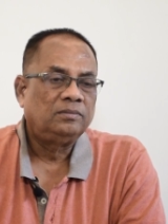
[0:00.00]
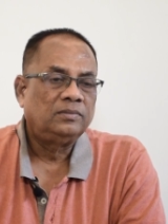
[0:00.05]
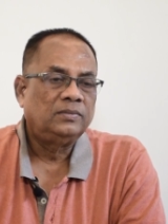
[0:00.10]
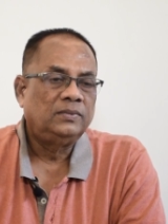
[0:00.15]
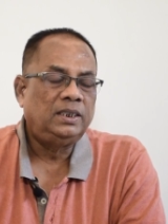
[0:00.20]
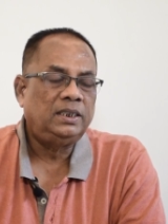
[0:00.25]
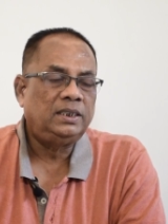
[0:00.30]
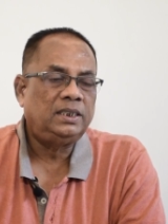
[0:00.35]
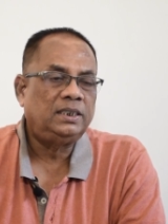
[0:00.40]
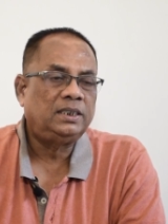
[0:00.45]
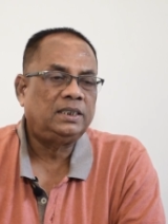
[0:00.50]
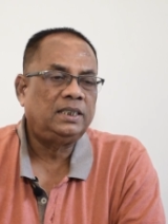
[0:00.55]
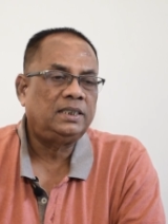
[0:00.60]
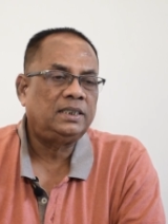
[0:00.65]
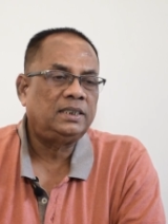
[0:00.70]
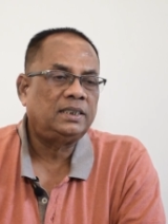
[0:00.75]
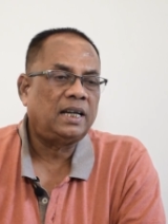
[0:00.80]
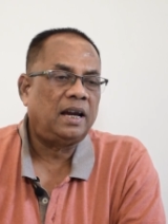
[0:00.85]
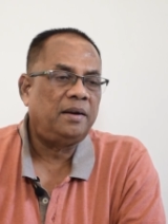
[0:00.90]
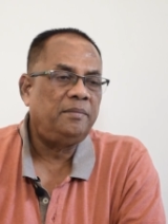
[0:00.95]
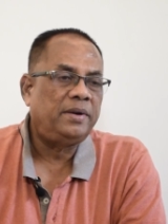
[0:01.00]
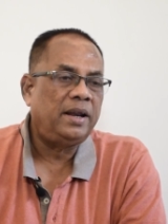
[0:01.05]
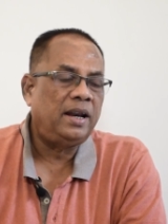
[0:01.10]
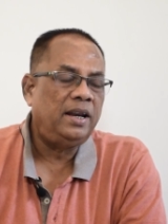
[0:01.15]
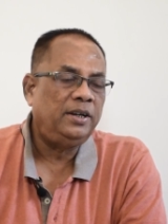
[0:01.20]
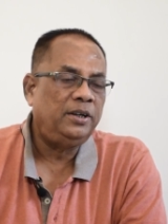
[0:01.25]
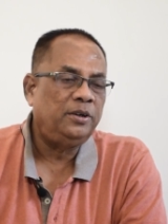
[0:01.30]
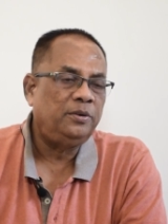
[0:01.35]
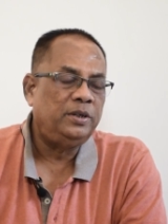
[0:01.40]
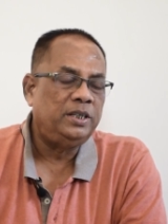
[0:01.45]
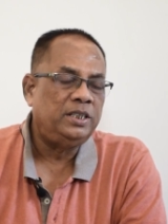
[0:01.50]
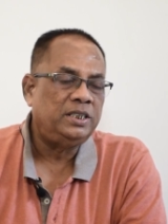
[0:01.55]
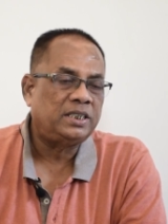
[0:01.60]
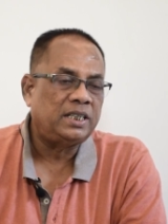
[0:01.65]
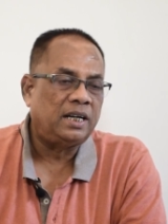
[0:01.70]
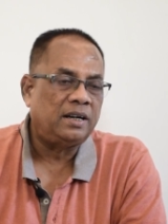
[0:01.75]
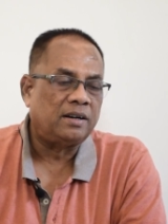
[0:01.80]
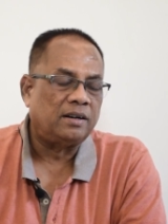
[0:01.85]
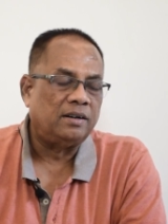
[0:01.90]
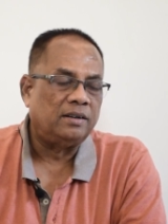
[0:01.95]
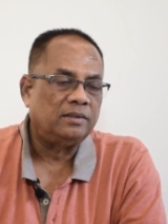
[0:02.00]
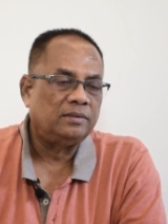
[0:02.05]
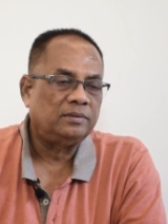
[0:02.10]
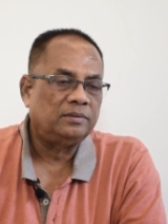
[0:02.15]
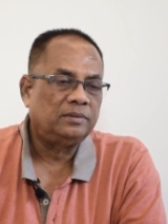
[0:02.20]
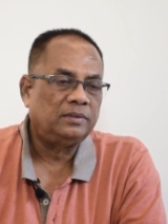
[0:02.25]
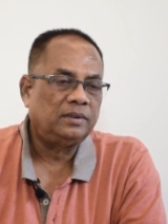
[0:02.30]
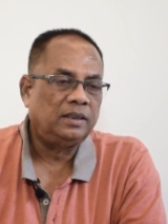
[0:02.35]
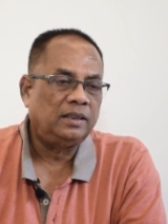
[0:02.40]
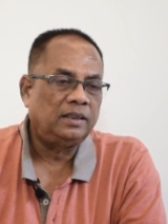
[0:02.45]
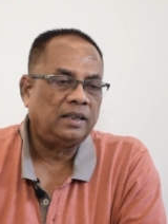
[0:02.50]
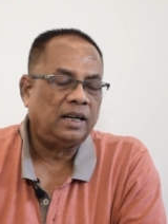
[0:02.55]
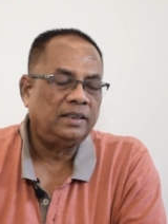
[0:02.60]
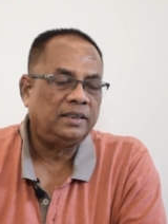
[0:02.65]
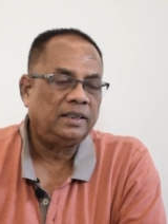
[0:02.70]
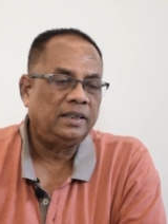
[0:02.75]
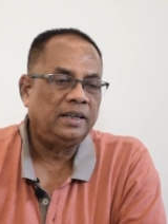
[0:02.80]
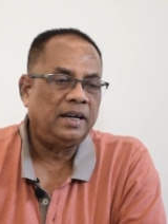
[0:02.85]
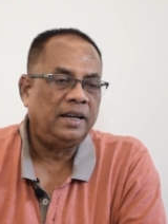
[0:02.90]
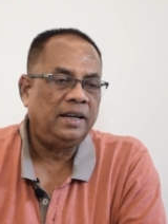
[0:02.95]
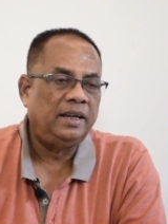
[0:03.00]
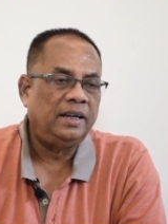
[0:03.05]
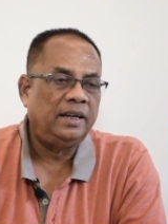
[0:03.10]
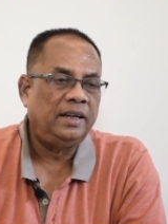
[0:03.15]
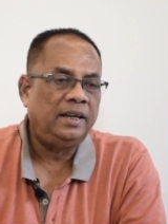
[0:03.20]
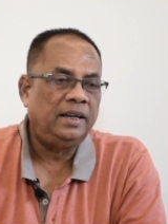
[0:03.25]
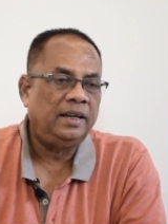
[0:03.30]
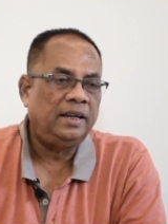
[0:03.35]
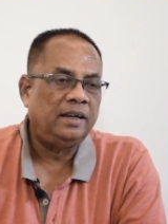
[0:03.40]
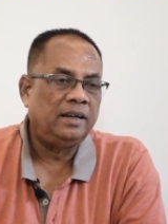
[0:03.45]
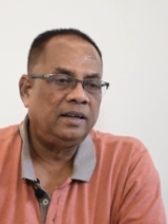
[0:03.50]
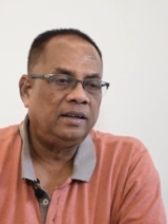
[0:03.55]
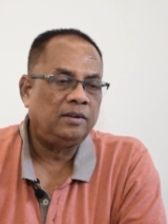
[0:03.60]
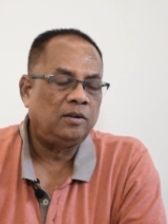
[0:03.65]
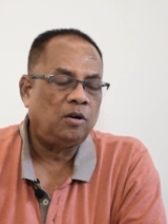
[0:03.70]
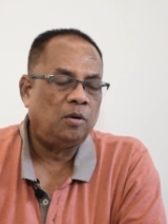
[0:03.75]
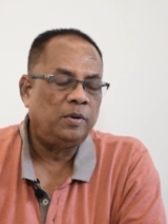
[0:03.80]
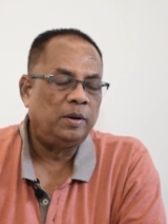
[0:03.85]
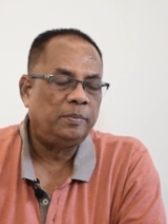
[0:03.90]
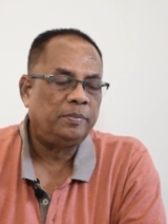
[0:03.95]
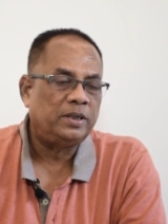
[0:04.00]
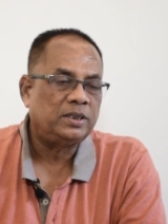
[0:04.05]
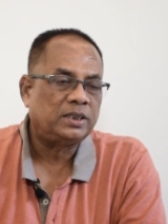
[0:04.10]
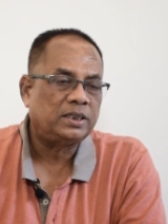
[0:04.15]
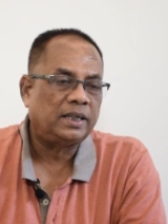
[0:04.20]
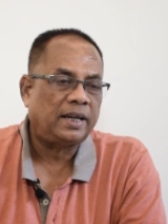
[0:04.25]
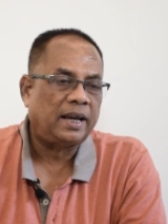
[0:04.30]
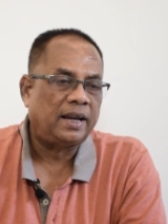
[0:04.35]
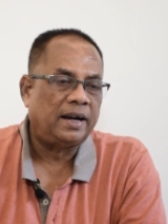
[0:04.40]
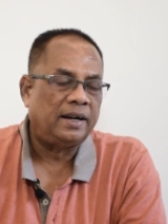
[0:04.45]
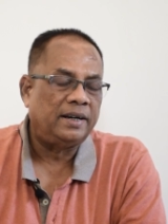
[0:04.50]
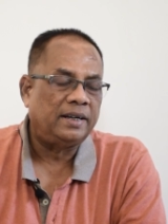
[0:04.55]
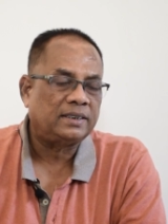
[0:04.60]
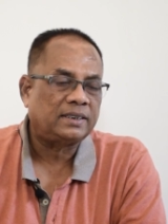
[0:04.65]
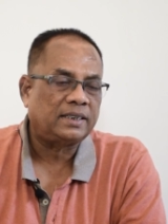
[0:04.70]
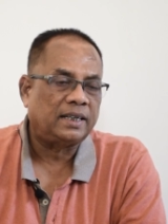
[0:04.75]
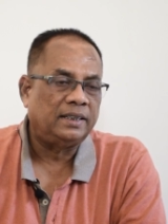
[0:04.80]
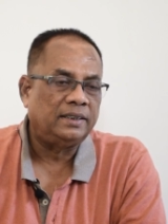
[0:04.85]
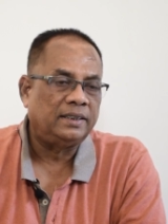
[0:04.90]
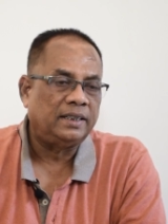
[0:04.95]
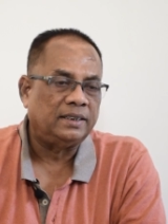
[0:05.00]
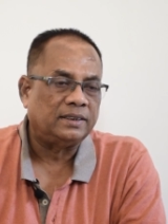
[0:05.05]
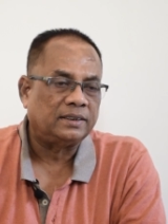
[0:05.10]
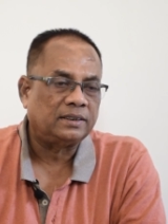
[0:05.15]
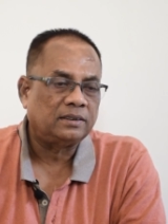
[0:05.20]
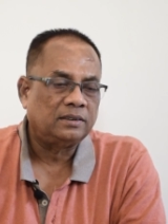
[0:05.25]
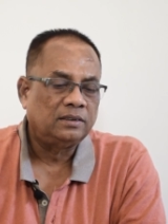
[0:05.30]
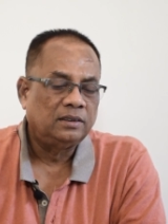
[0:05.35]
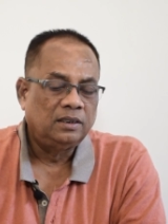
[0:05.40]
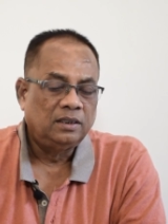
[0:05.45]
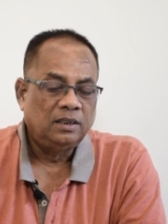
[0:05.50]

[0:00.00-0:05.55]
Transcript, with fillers: this is this is i am telling you in general i, I think any any uh, normal person can understand this